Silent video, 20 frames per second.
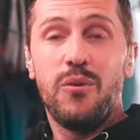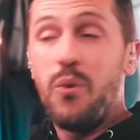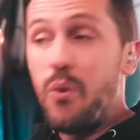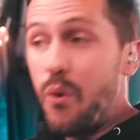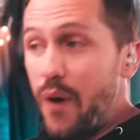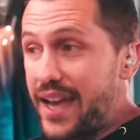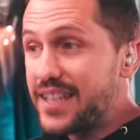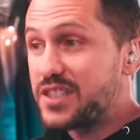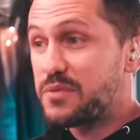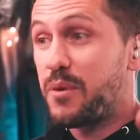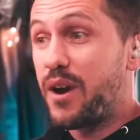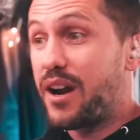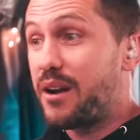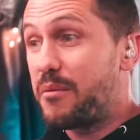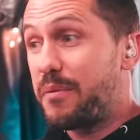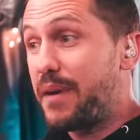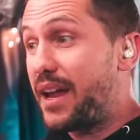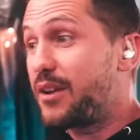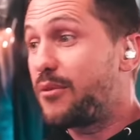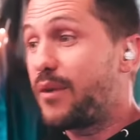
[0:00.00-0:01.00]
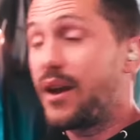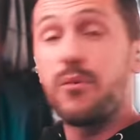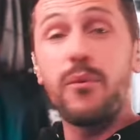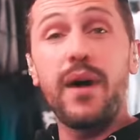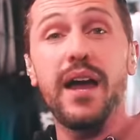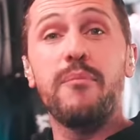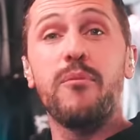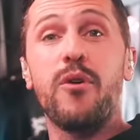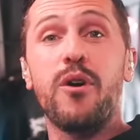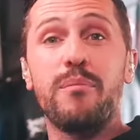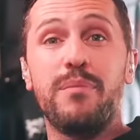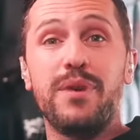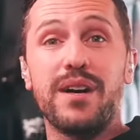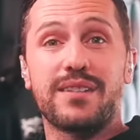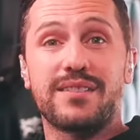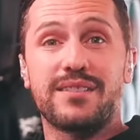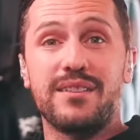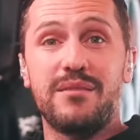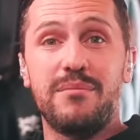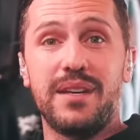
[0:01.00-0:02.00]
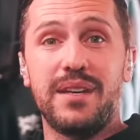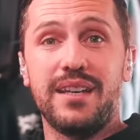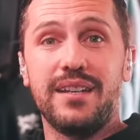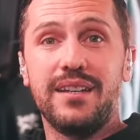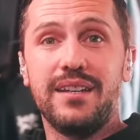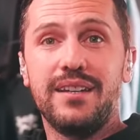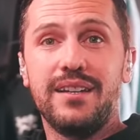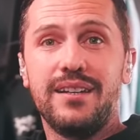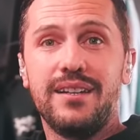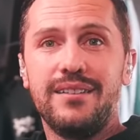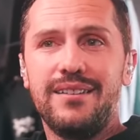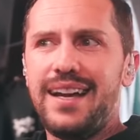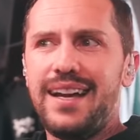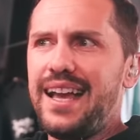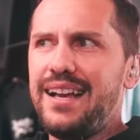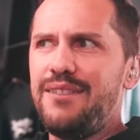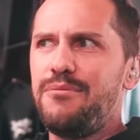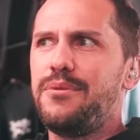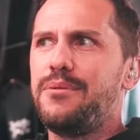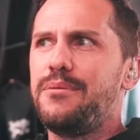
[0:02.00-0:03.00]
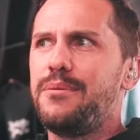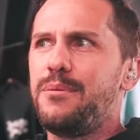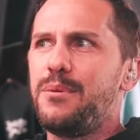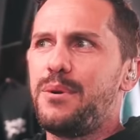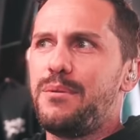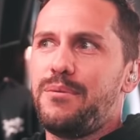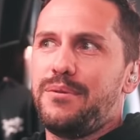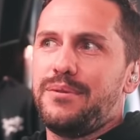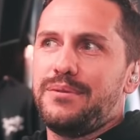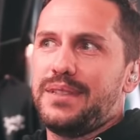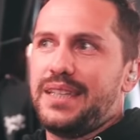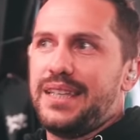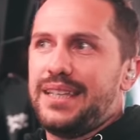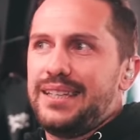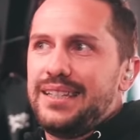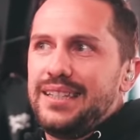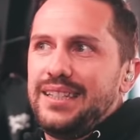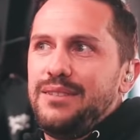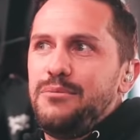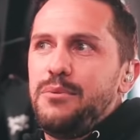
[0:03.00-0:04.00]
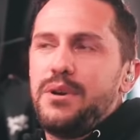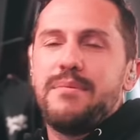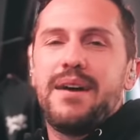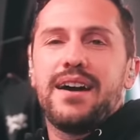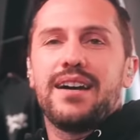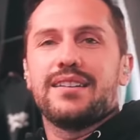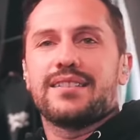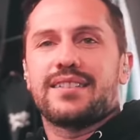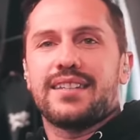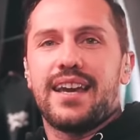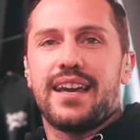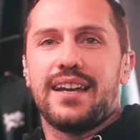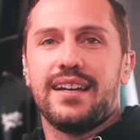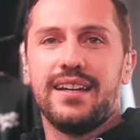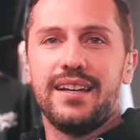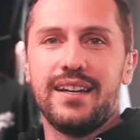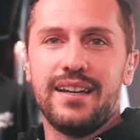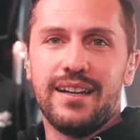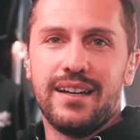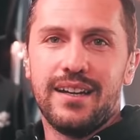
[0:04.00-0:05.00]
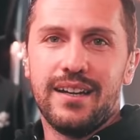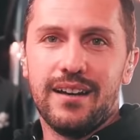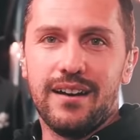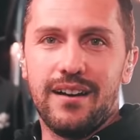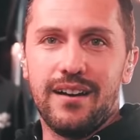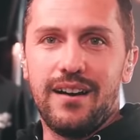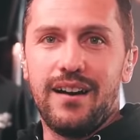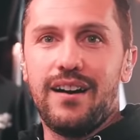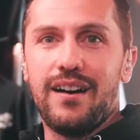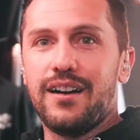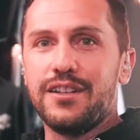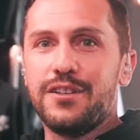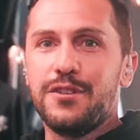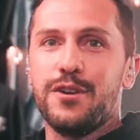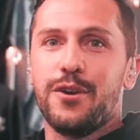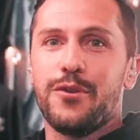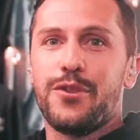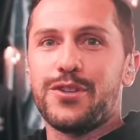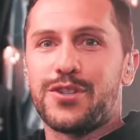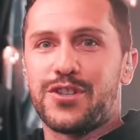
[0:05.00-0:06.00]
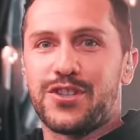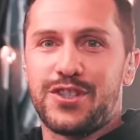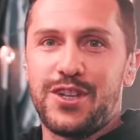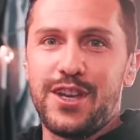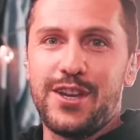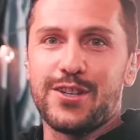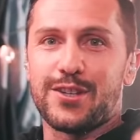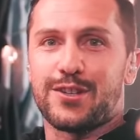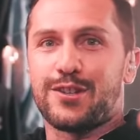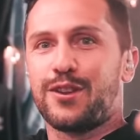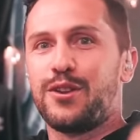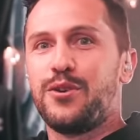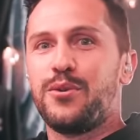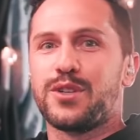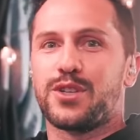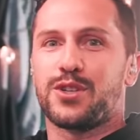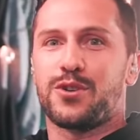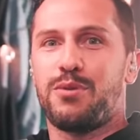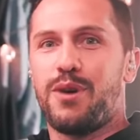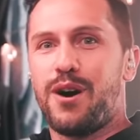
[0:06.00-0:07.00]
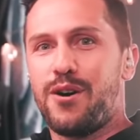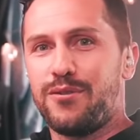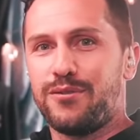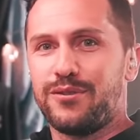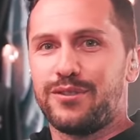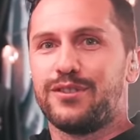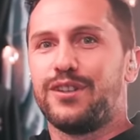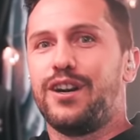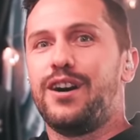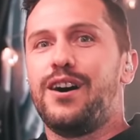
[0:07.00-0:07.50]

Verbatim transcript: Way smarter. Probably read way more books than me. What, eh, what, what, what am I gonna say? Oh, you know this C.S. Lewis quote?